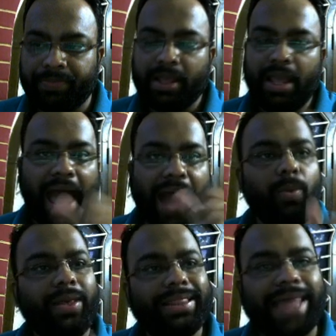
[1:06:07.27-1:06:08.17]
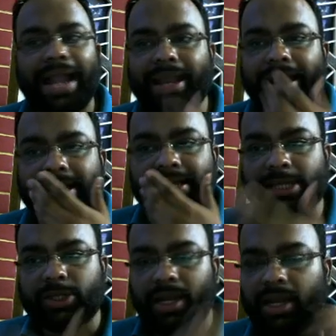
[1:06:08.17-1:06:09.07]
And with that, it is
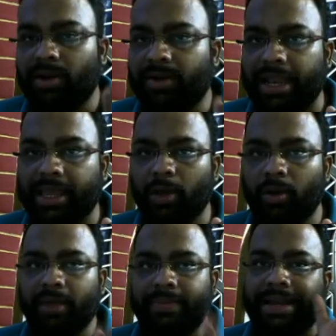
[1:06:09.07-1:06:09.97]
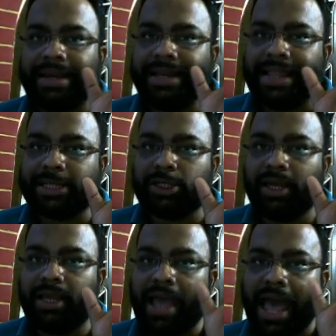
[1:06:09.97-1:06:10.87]
actually telling you that it is actually